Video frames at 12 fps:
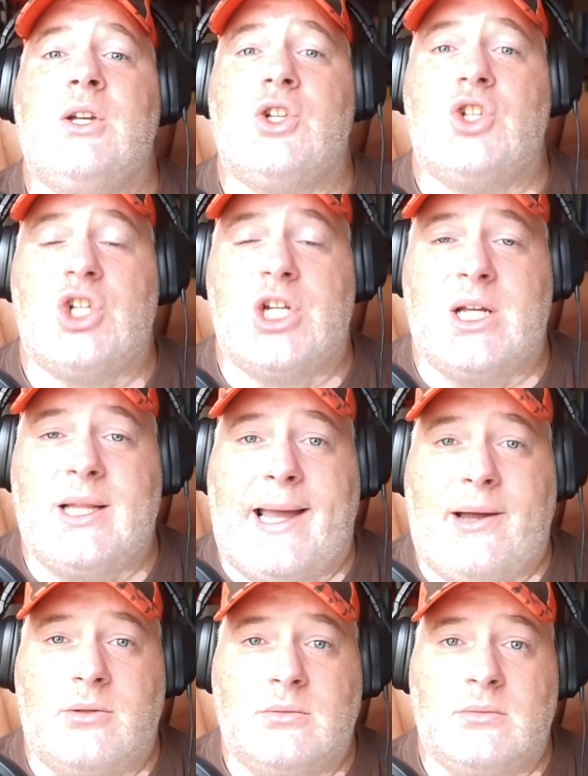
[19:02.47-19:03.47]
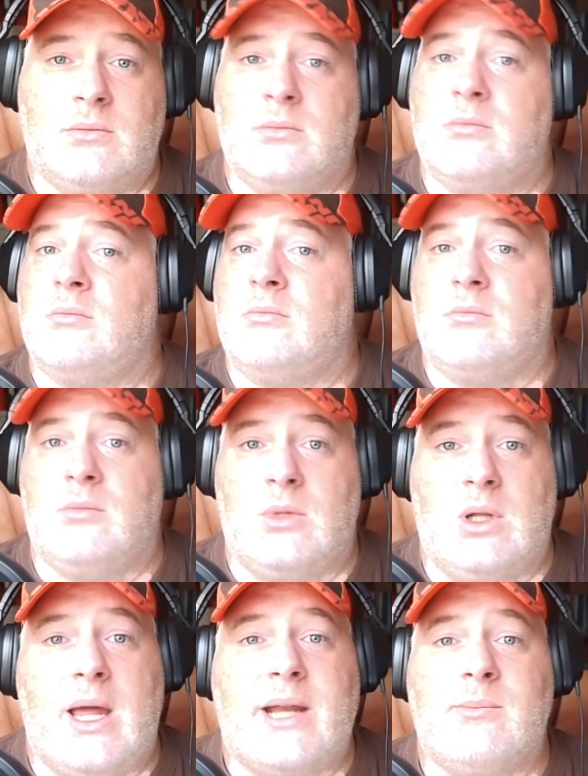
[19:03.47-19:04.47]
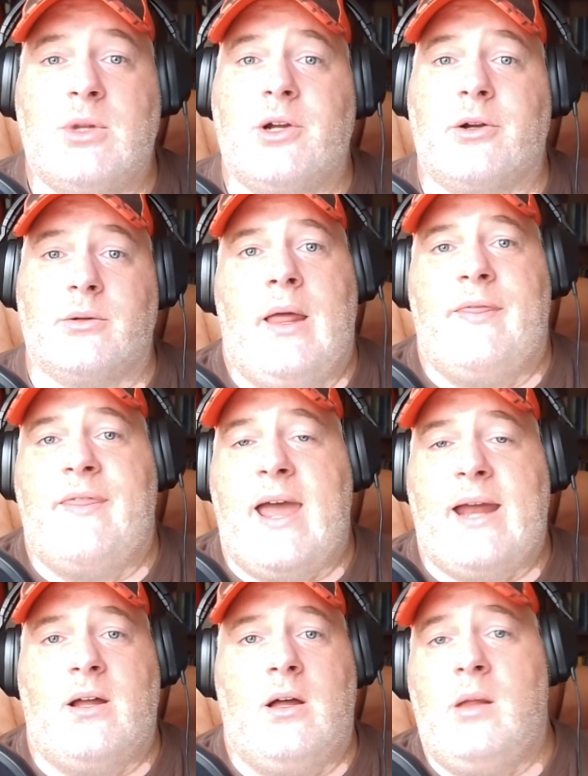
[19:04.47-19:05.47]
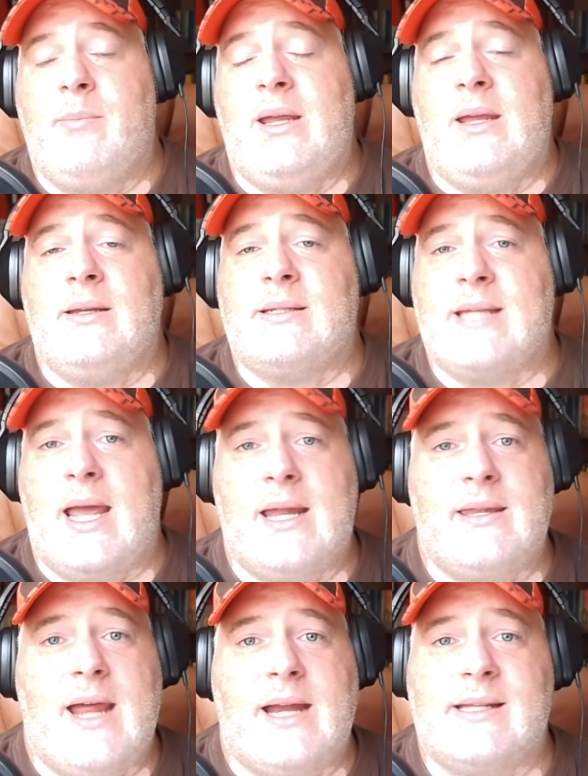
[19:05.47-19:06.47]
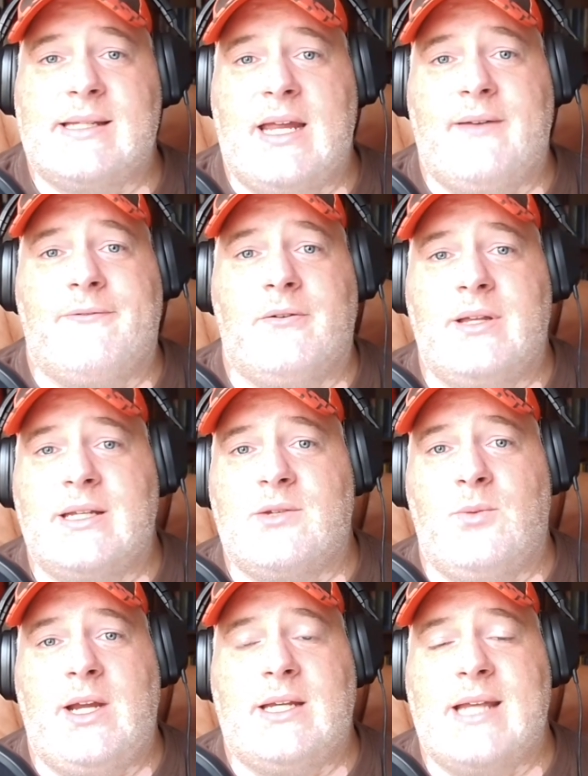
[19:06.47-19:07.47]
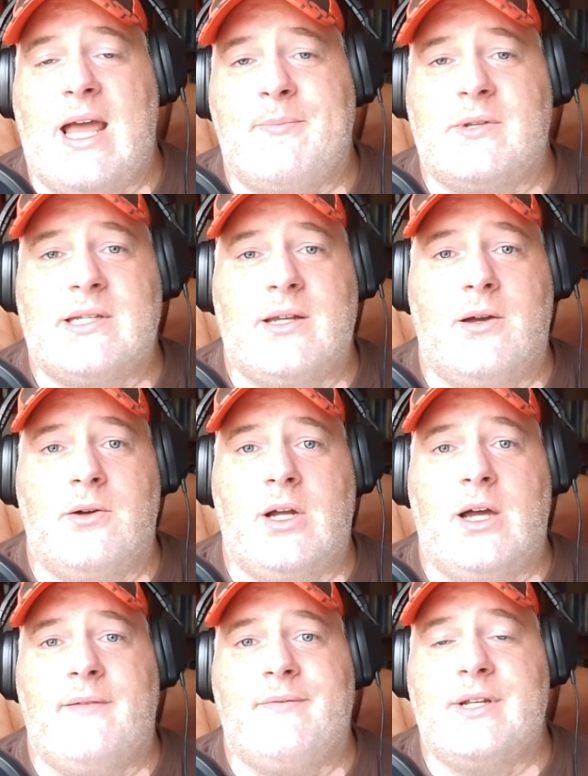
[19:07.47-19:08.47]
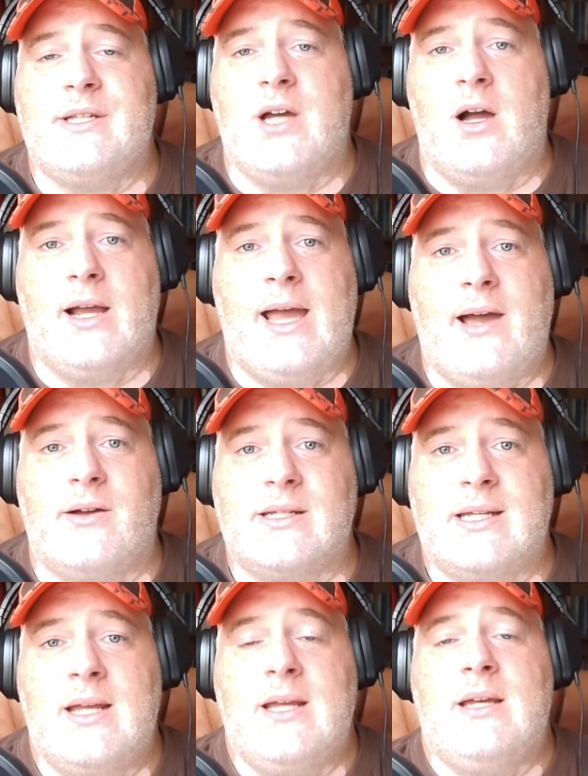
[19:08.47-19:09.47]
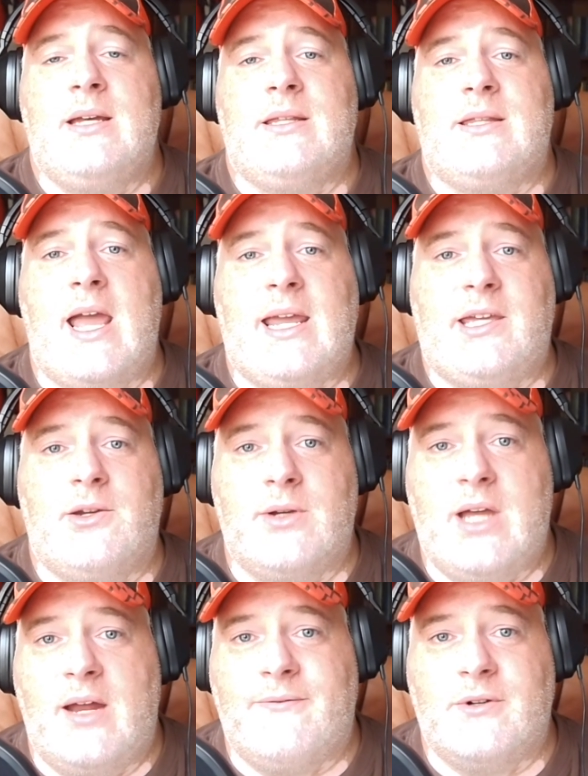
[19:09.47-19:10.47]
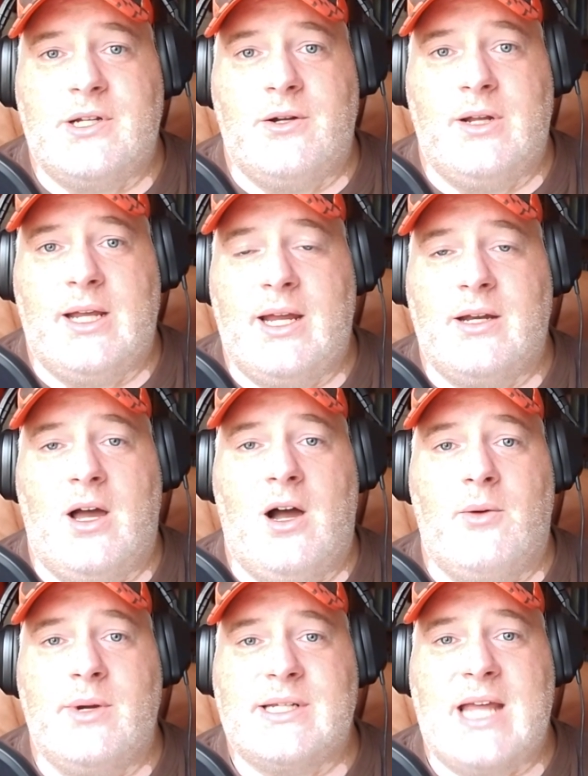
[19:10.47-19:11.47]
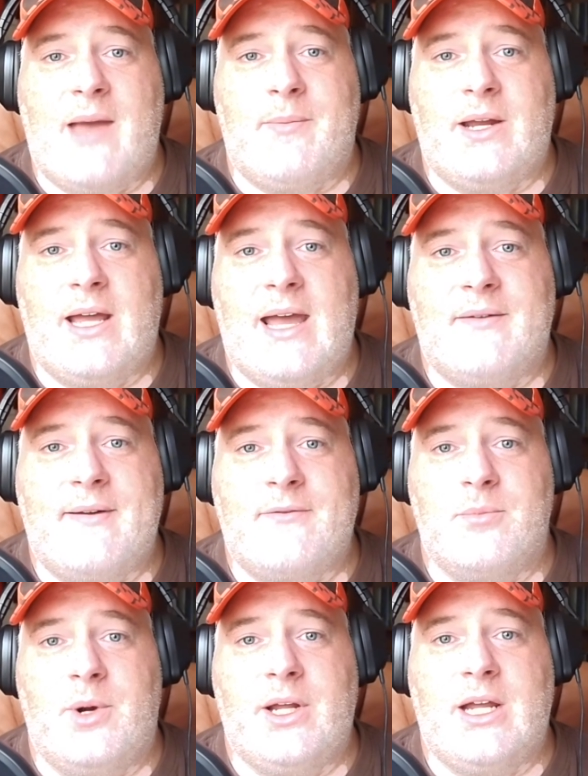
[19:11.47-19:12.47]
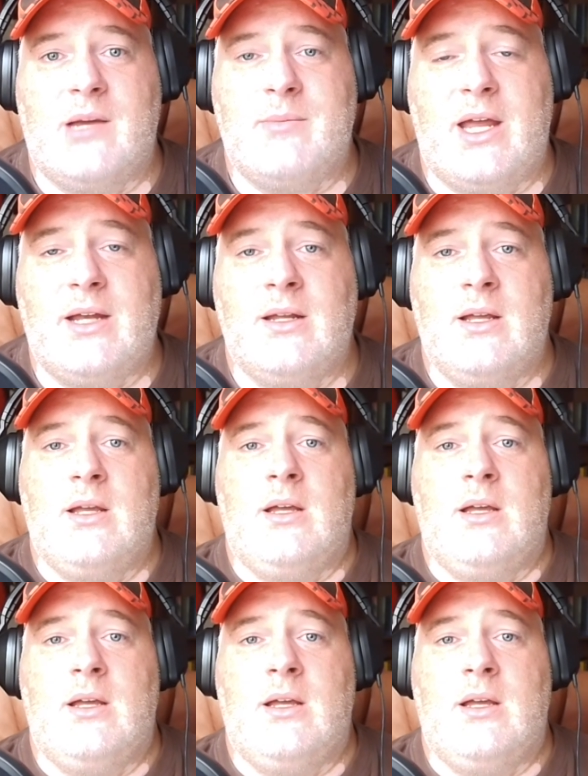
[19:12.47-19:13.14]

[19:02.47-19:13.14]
Chill out. Let him learn. That all being said, that is it for this week's episode of The Doghouse. Thank you again for tuning in. Always happy to have everybody come in.